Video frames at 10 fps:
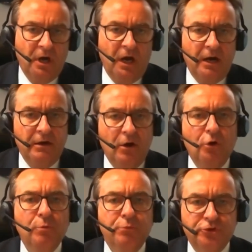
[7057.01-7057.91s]
our
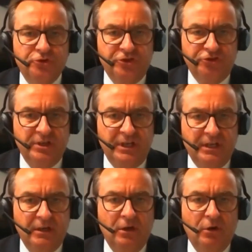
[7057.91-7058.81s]
own
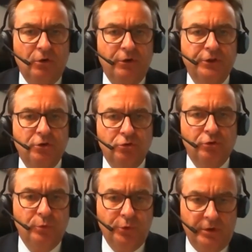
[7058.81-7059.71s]
positioning on the
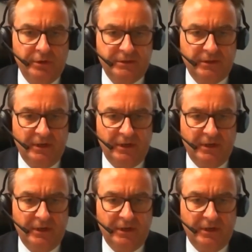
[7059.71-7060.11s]
whole world,